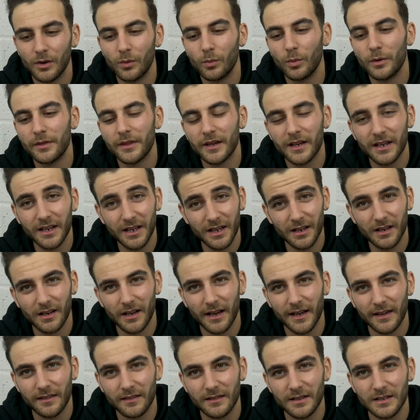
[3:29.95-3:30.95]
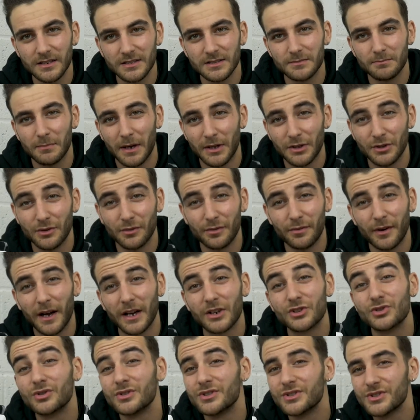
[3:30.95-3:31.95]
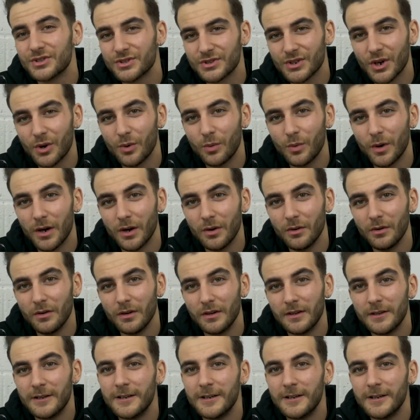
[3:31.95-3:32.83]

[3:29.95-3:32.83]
With a kit like this manufactured so well,